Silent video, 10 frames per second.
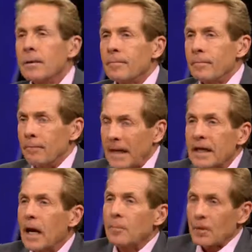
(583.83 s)
Make
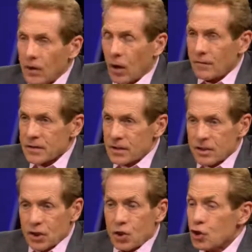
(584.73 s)
it up in the
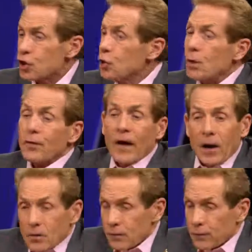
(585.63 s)
offseason. Shoot
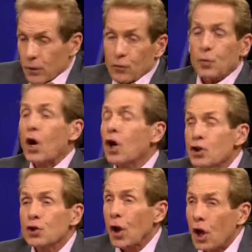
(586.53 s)

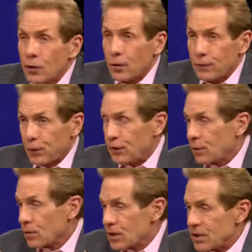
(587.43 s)
100 free
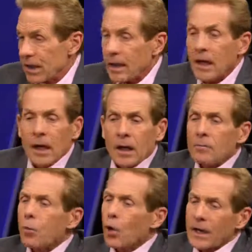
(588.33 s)
throws a day.
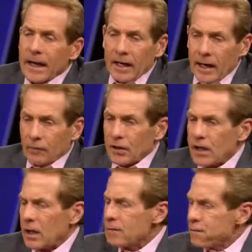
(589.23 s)
Work out every
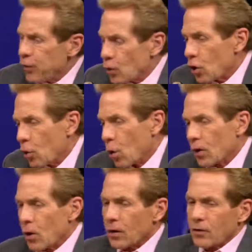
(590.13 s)
day, full
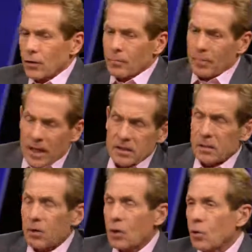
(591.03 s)
court on your
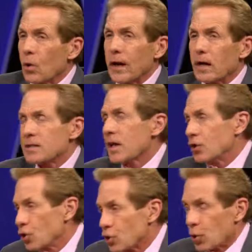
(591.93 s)
basketball court,
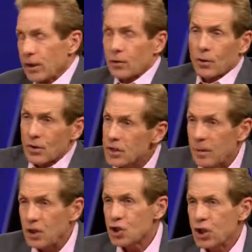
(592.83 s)
outside your trailer on
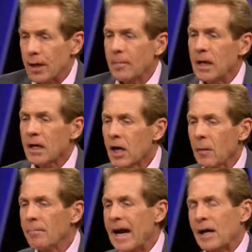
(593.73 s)
Space Jam.
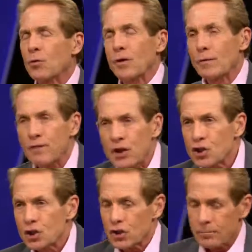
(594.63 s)
Come back with a
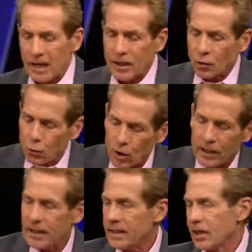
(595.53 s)
vengeance. Make a
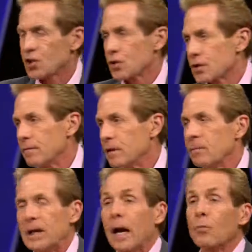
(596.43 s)
run at next year's
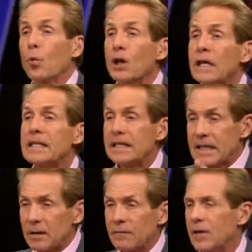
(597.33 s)
MVP. Right. I'm willing to
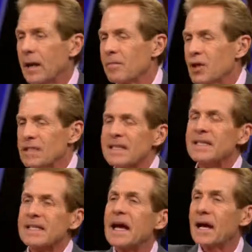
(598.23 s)
give you that because
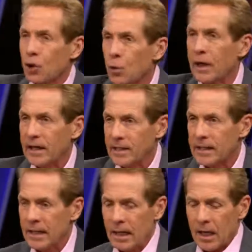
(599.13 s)
he's that great.